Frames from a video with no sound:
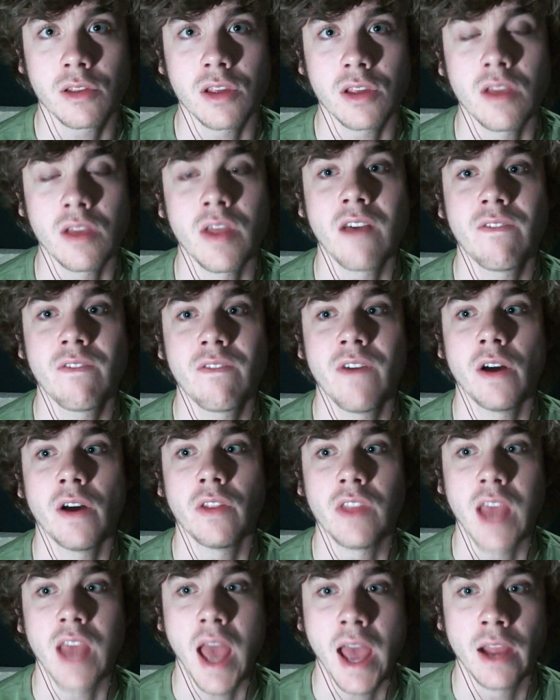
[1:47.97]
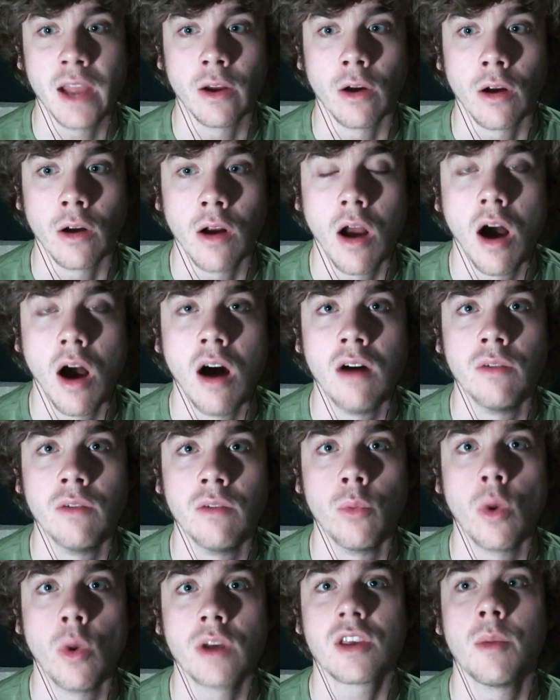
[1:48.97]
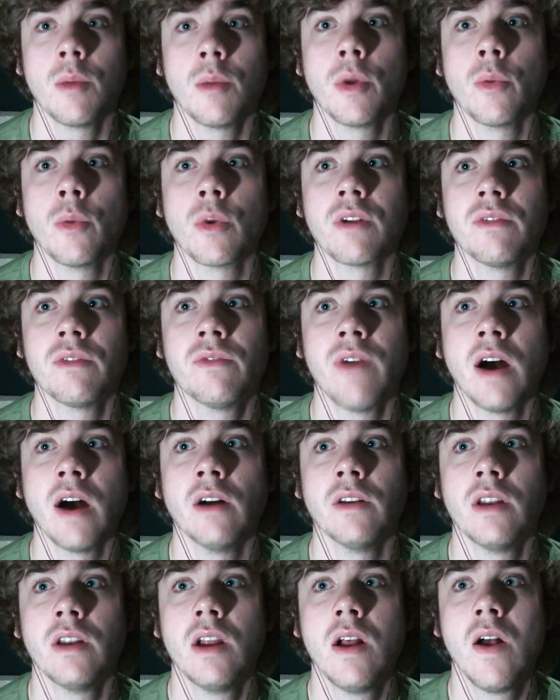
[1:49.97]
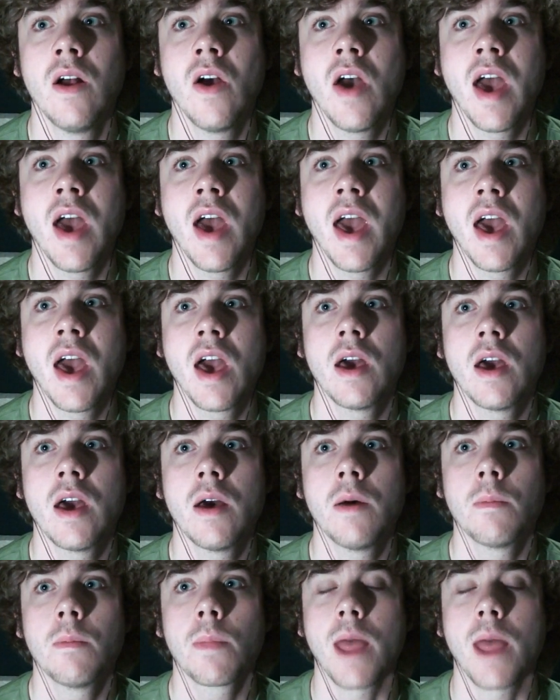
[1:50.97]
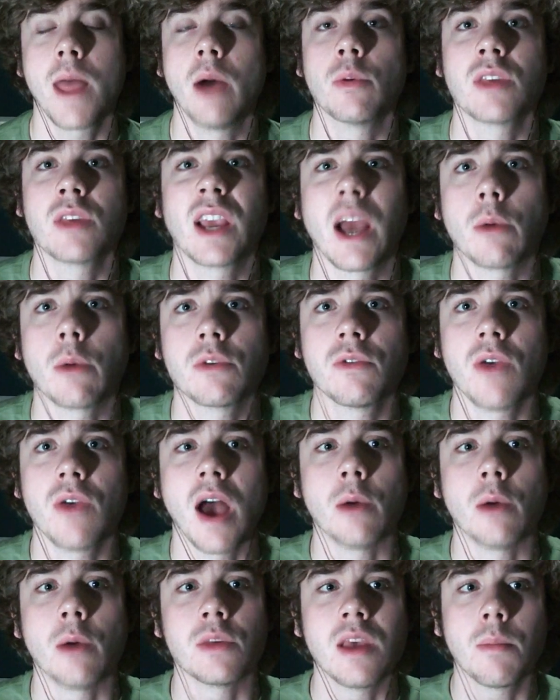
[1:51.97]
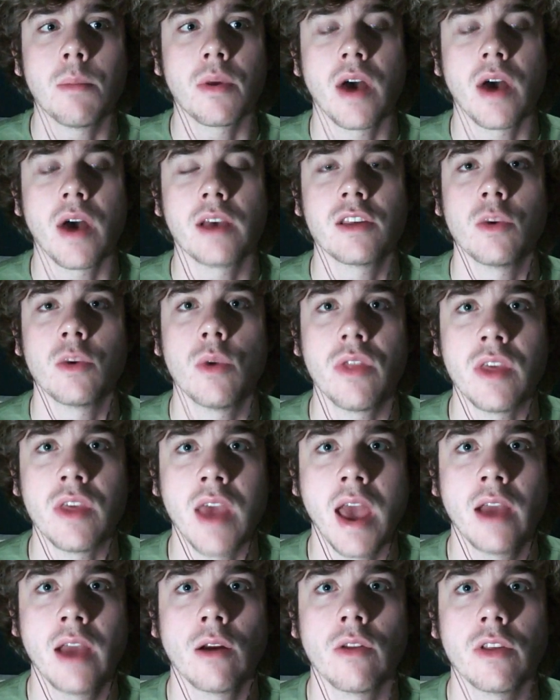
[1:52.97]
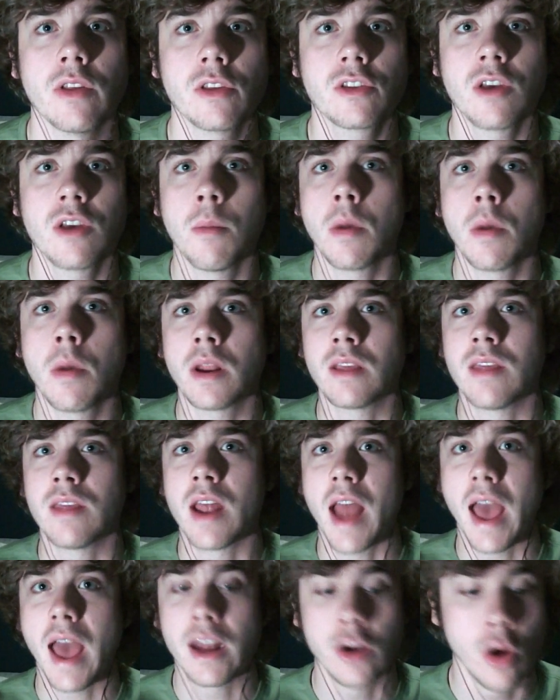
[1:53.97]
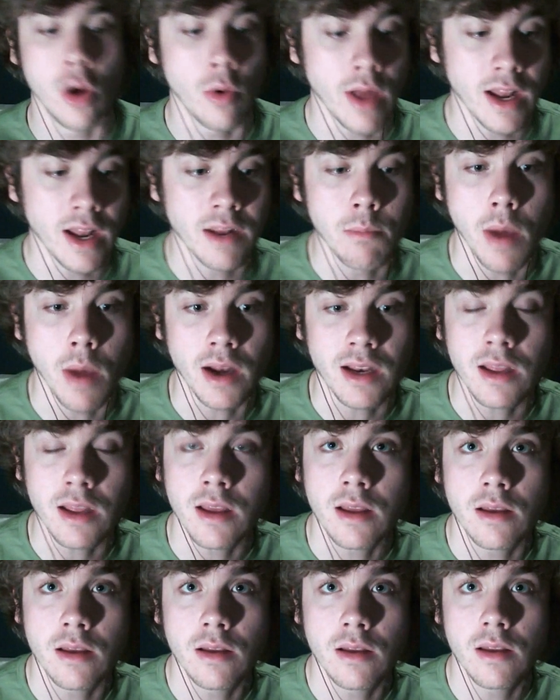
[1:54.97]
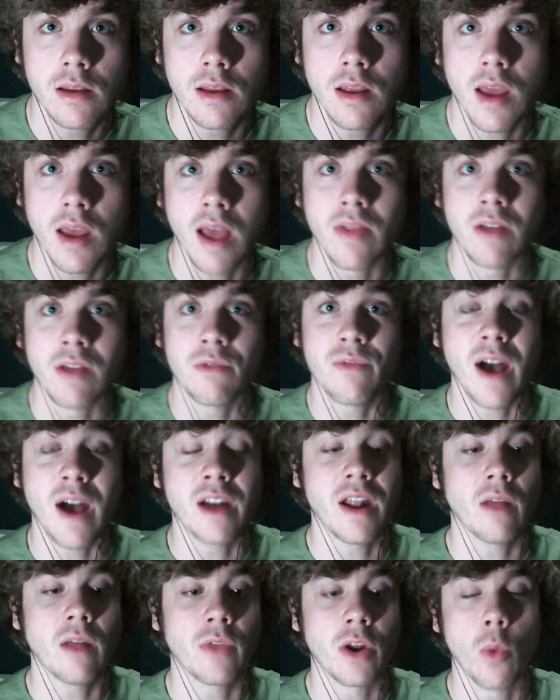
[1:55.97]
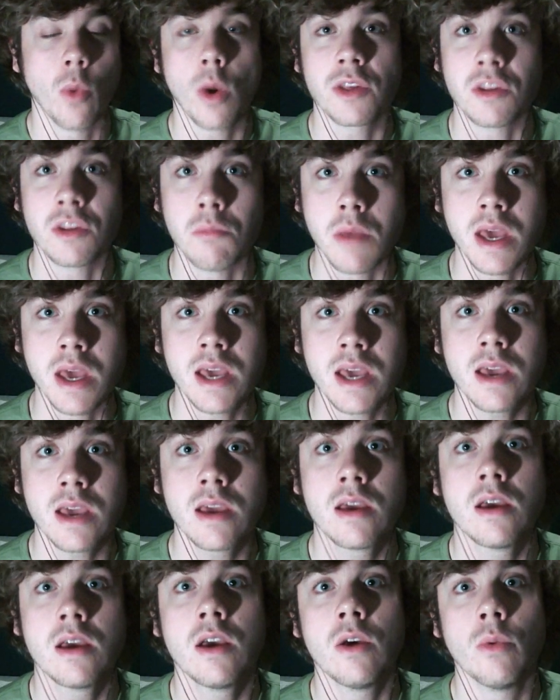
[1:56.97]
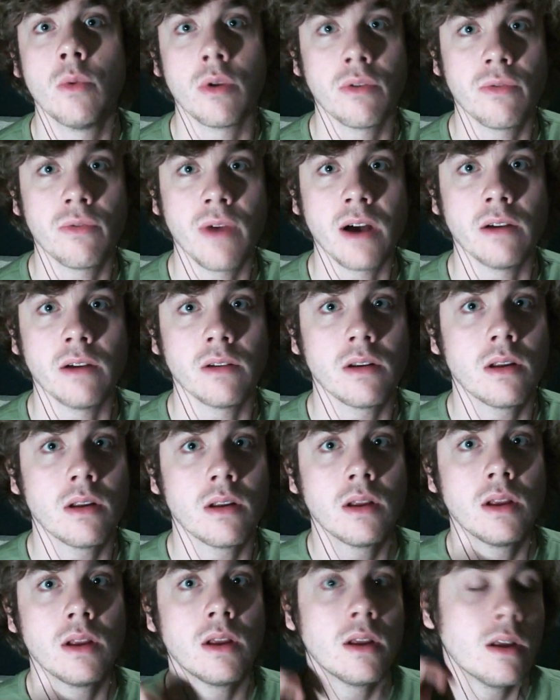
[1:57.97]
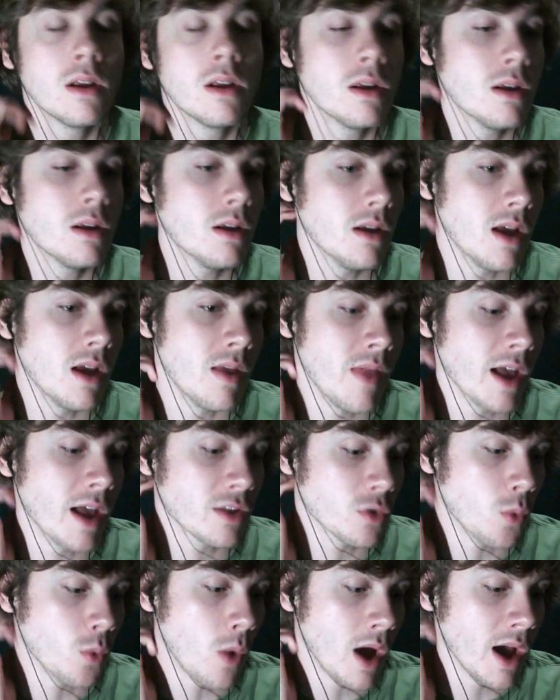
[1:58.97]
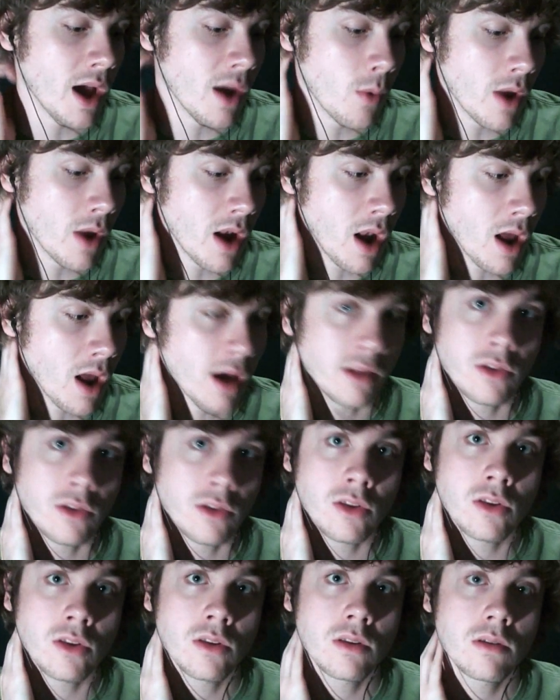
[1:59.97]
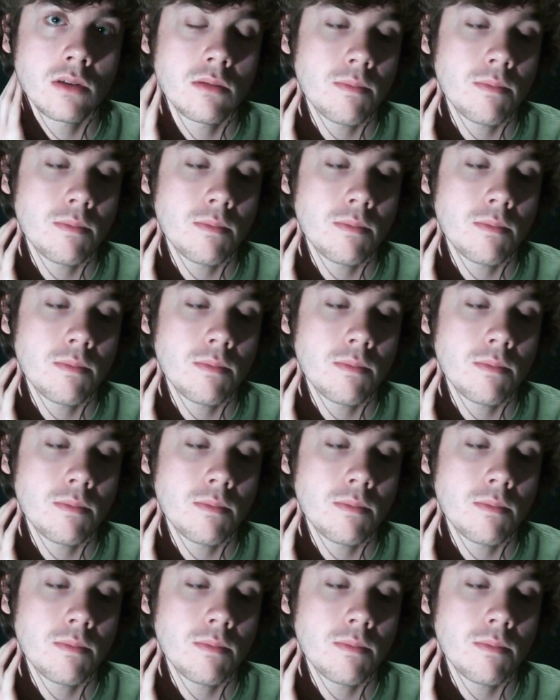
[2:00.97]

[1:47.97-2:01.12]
And then I felt the anger of what someone would have felt. I was like, I was empathizing with the anger that somebody that had donated money and then found out that it wasn't me would have felt. And that's why I went nuts.